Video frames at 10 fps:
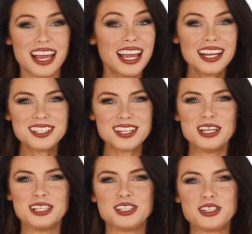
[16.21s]
and
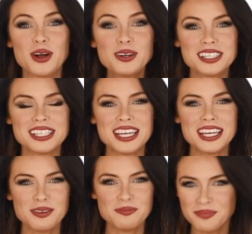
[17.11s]
start
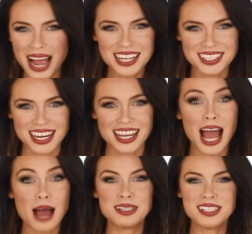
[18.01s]
seeing the magic
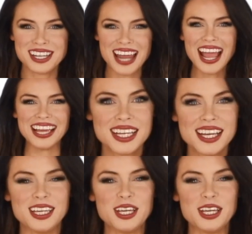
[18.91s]
happen today.